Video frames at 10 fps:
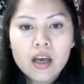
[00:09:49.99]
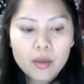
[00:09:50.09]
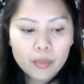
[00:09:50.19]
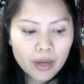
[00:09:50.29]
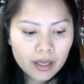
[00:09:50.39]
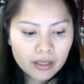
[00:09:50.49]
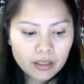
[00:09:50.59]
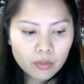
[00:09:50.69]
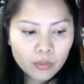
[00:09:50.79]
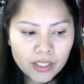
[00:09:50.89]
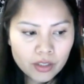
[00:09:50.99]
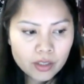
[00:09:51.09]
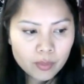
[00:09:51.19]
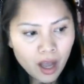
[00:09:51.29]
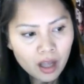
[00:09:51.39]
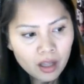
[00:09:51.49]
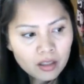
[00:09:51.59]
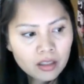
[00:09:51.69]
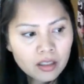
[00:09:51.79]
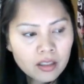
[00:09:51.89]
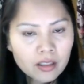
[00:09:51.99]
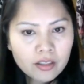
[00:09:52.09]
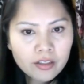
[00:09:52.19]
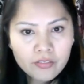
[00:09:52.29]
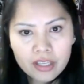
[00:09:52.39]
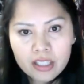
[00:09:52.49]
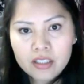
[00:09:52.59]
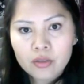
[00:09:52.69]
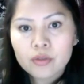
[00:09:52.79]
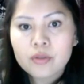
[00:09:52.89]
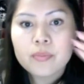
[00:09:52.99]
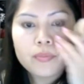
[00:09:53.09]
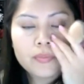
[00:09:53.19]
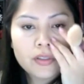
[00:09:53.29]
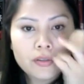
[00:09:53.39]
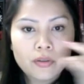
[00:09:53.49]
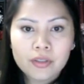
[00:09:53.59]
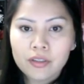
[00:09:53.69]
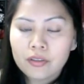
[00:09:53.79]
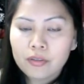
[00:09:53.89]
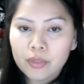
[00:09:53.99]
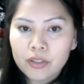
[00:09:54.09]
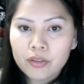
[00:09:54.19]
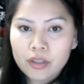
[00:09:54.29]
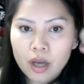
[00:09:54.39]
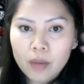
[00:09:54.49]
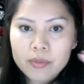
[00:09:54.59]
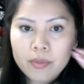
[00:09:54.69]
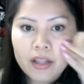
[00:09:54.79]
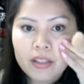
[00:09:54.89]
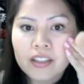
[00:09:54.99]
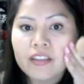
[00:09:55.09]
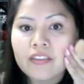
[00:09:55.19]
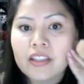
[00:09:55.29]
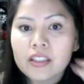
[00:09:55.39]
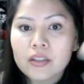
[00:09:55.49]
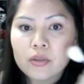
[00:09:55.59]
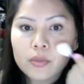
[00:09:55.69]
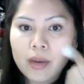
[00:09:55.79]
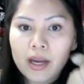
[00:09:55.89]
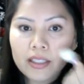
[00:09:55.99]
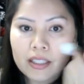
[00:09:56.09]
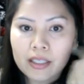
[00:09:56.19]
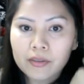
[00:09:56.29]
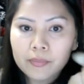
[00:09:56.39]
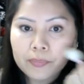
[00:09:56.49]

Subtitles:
But when you smile, your face goes, you know, when you stop smiling, your face goes back down.